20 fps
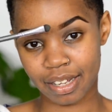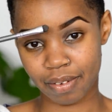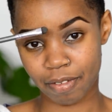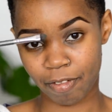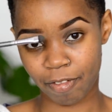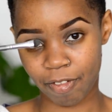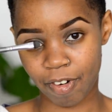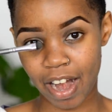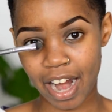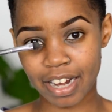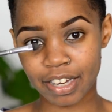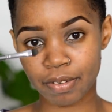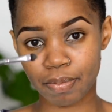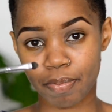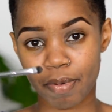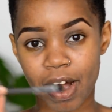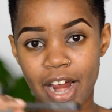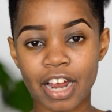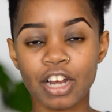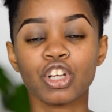Flat
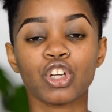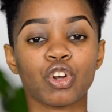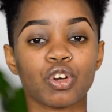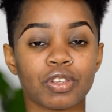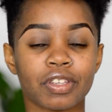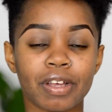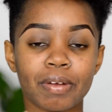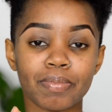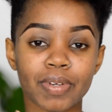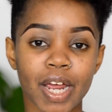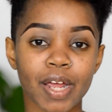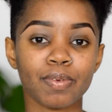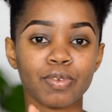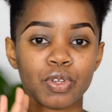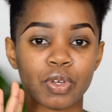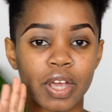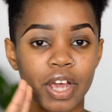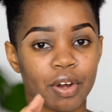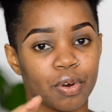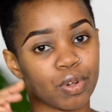brush, or sometimes
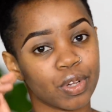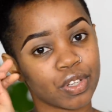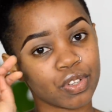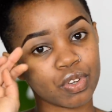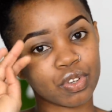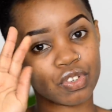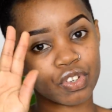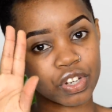you can also